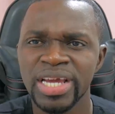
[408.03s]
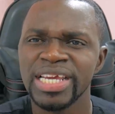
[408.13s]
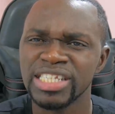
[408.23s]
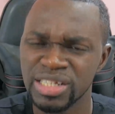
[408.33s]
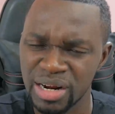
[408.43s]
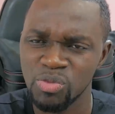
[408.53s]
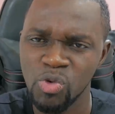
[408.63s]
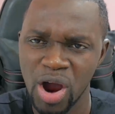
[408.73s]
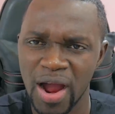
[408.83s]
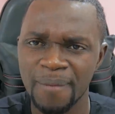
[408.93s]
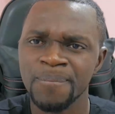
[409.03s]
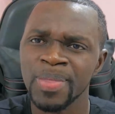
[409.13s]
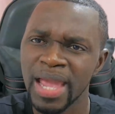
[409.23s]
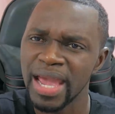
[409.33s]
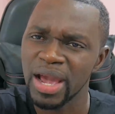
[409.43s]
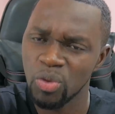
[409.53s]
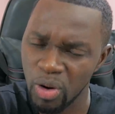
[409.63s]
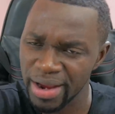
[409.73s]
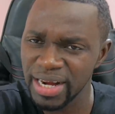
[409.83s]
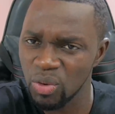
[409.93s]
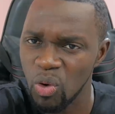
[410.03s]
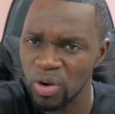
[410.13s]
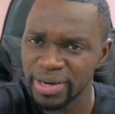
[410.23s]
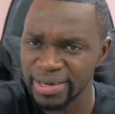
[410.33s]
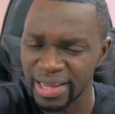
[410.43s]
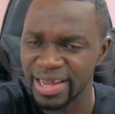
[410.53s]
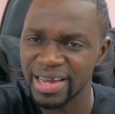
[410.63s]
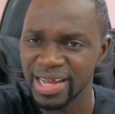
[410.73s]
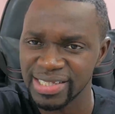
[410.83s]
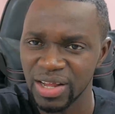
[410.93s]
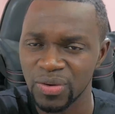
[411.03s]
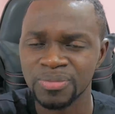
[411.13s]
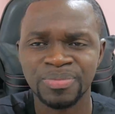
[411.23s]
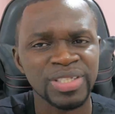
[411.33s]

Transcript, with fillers: Yes, Lemoir, a coin, a water than Ancasano.